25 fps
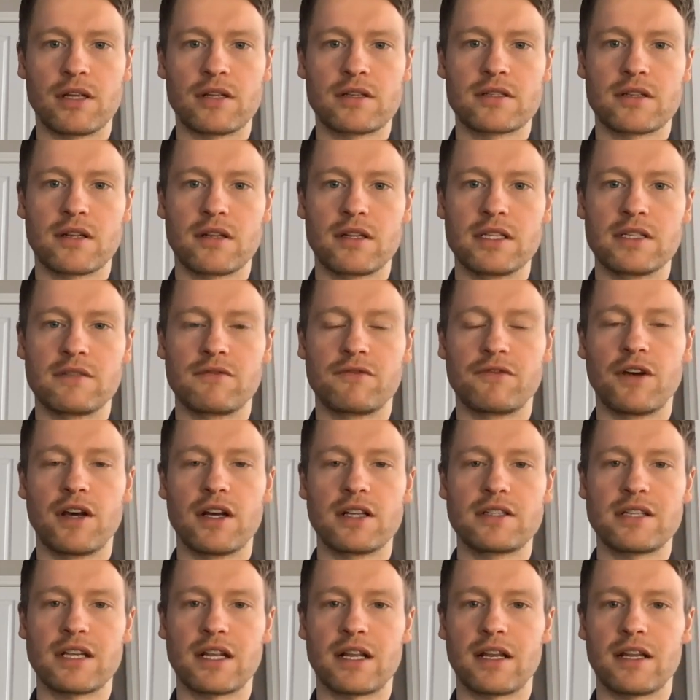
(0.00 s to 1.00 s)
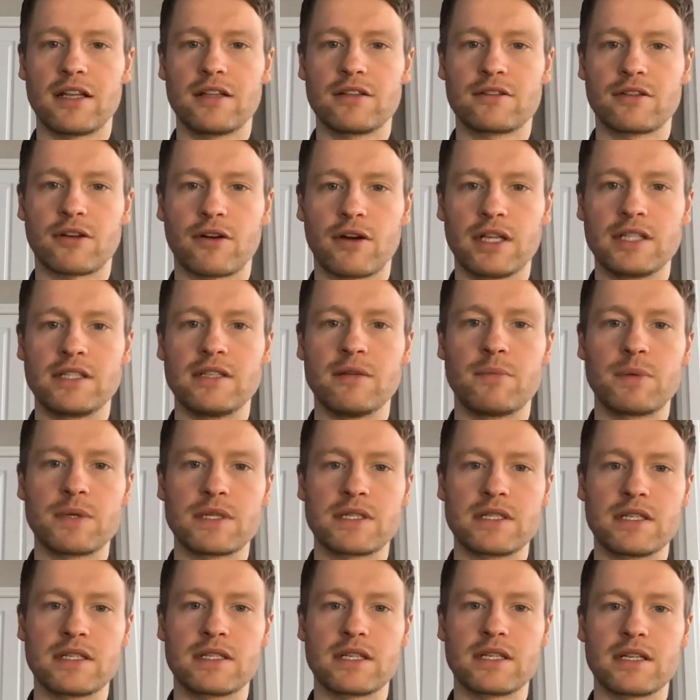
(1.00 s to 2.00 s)
So these vertically integrated
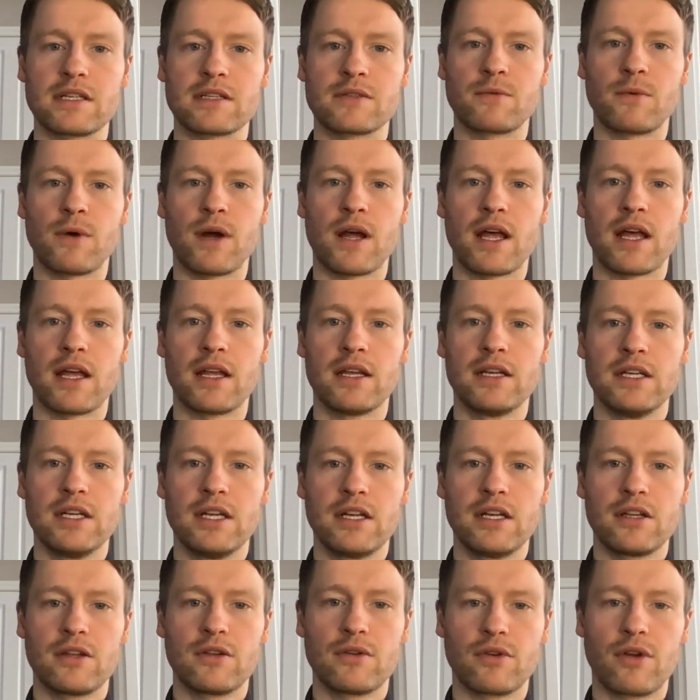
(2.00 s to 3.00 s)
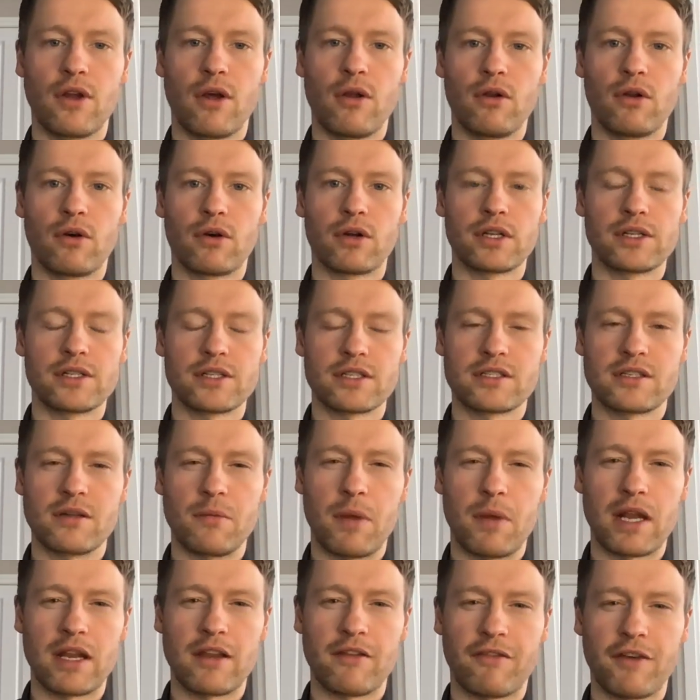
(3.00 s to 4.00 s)
businesses where you're no longer just a
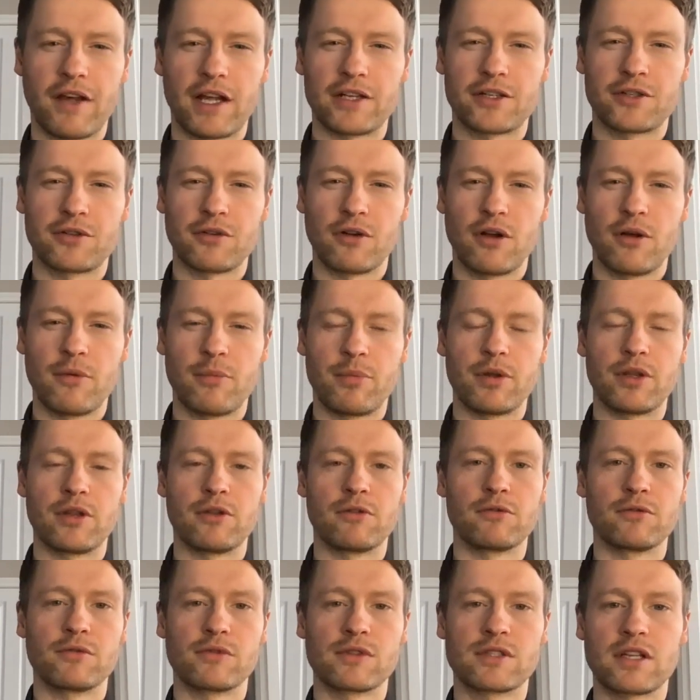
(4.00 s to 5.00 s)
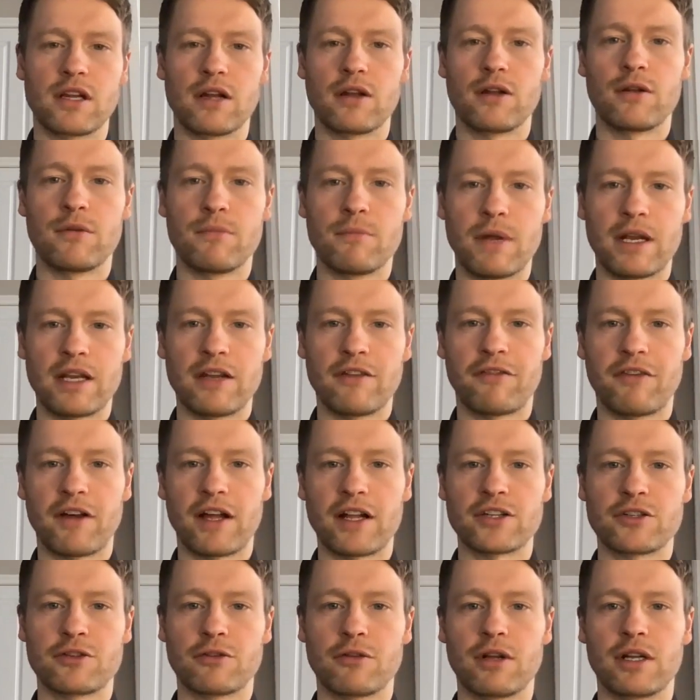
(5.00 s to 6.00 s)
manufacturer, but you're also
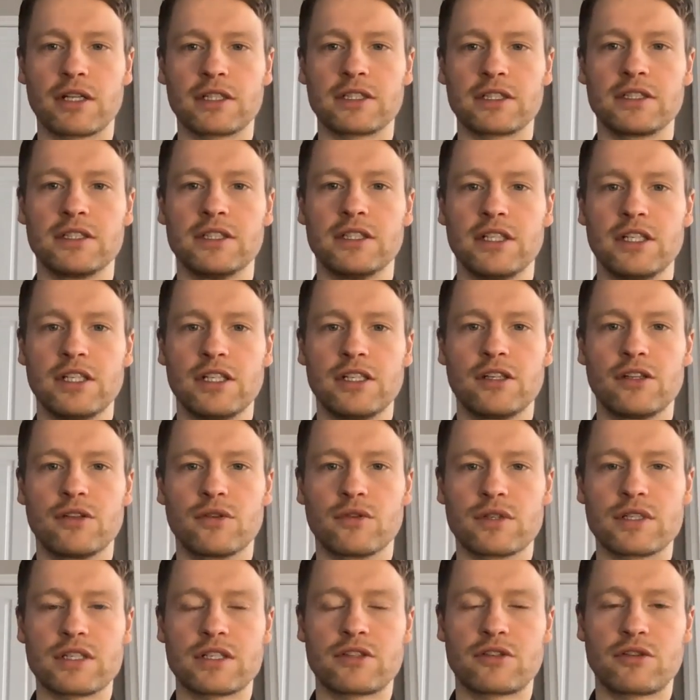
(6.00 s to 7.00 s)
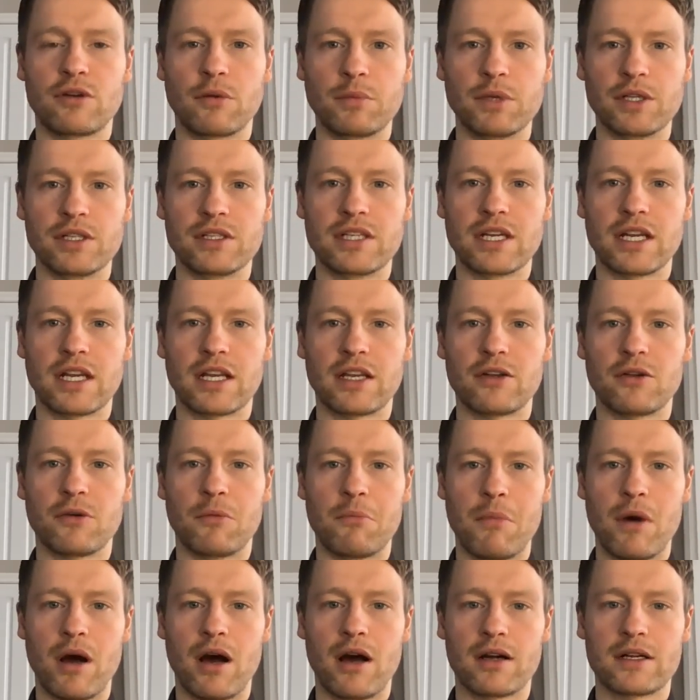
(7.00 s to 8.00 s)
manufacturing, you're distributing, you're
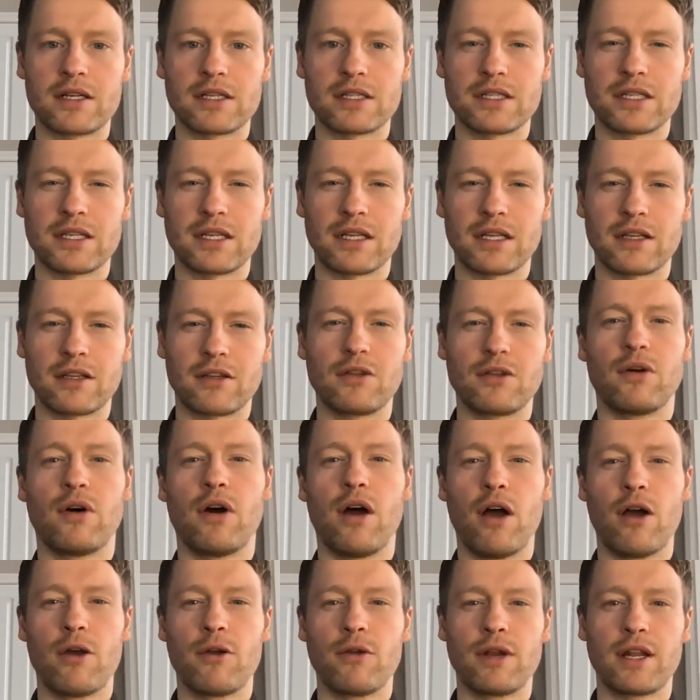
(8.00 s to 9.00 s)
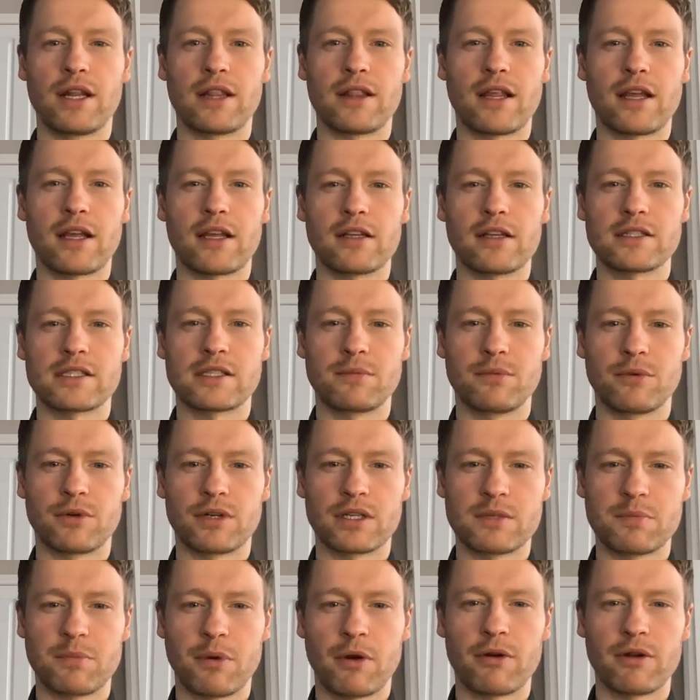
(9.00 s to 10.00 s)
marketing, you're owning that customer
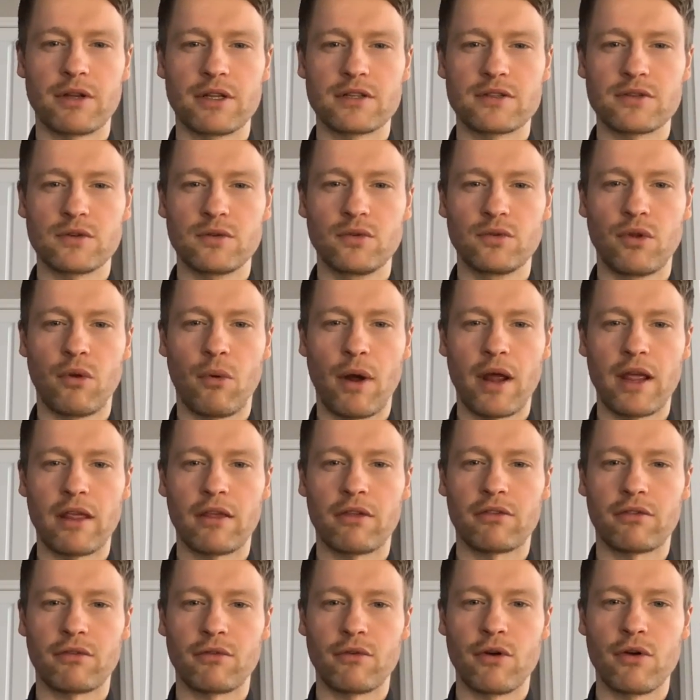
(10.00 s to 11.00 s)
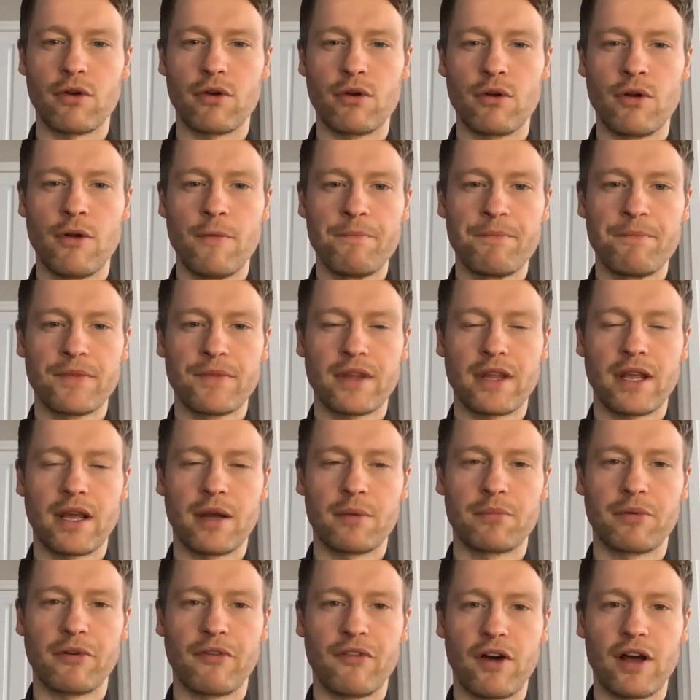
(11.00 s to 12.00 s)
experience all the way through,
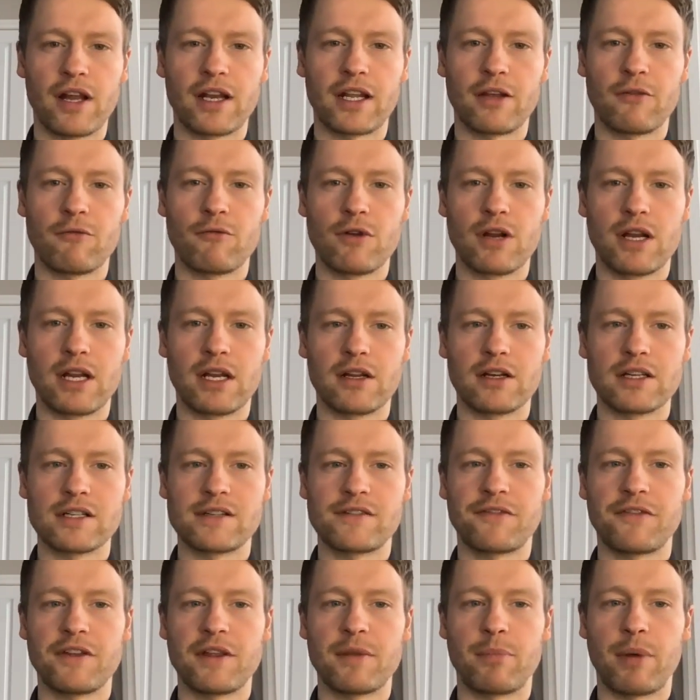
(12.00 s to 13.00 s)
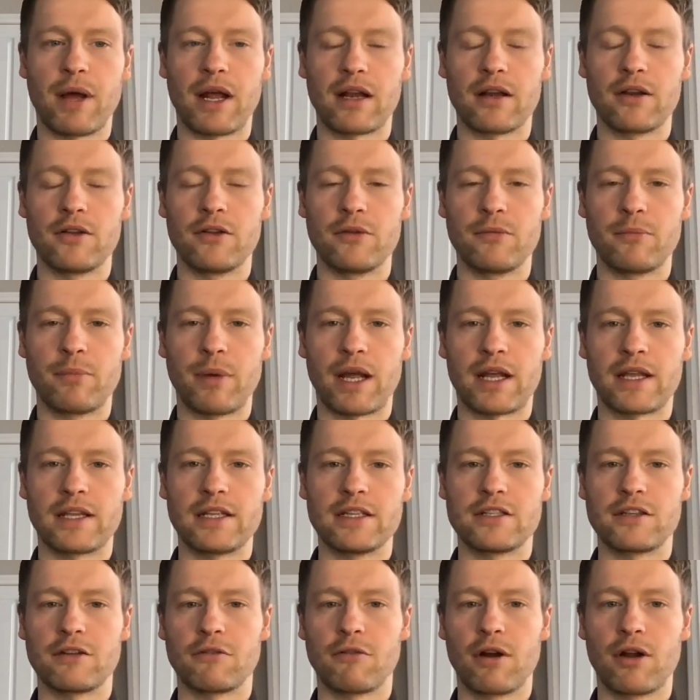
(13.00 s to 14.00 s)
and providing a really nice feedback loop back
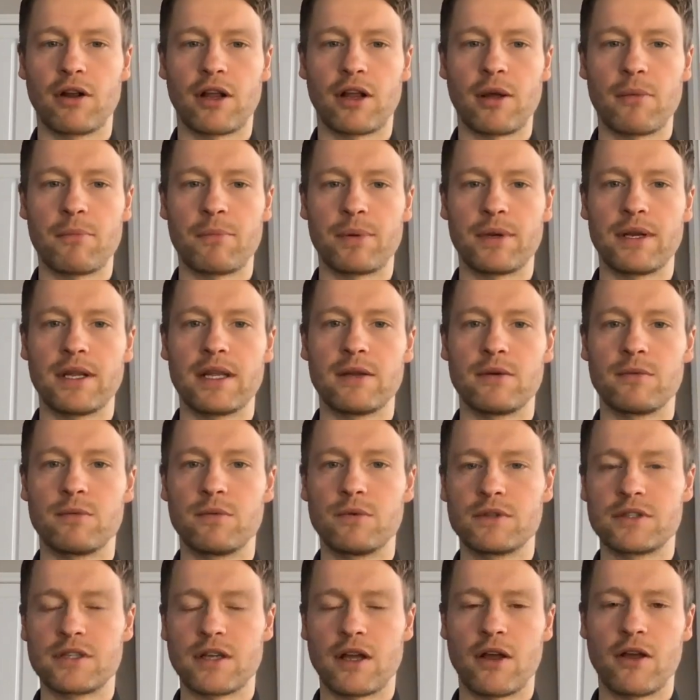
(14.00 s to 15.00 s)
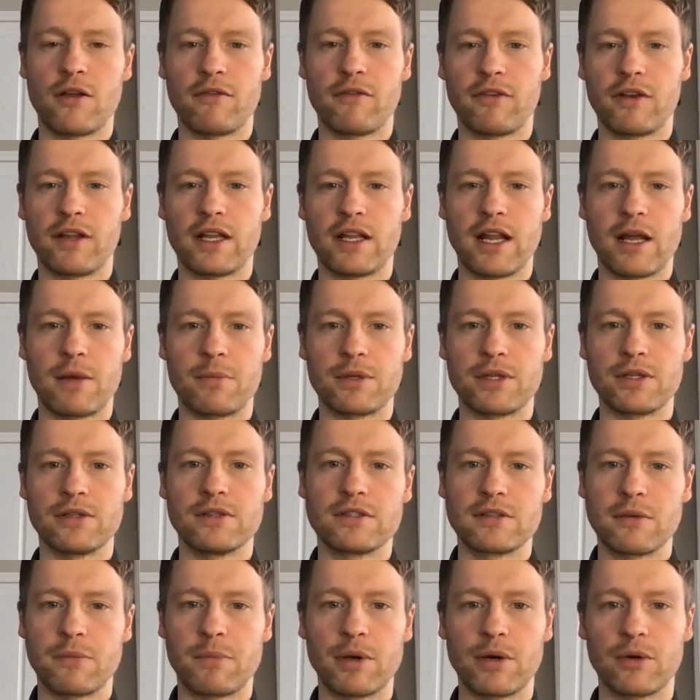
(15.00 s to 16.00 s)
into your own company to hopefully enable you
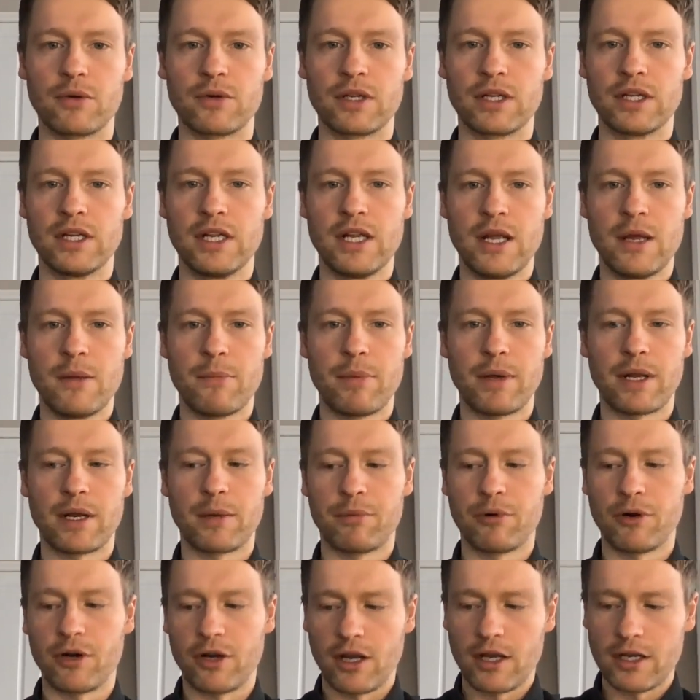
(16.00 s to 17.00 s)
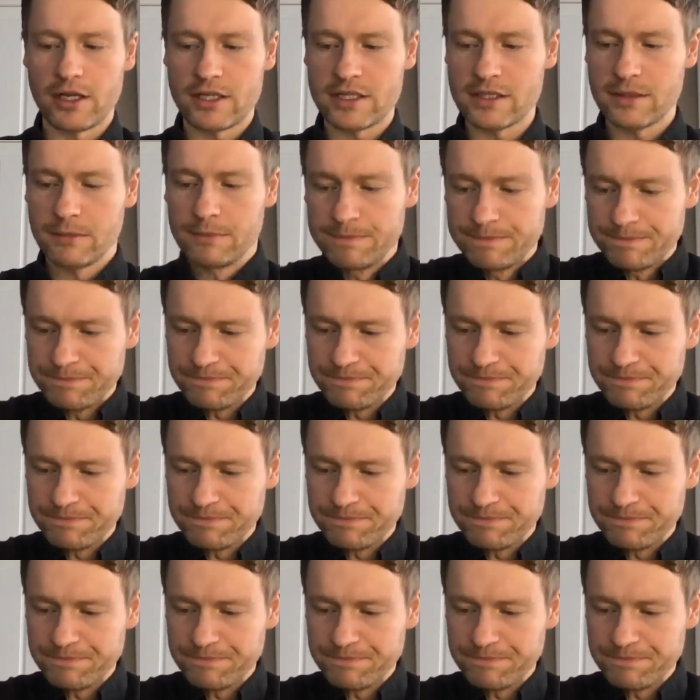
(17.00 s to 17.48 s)
to build better products.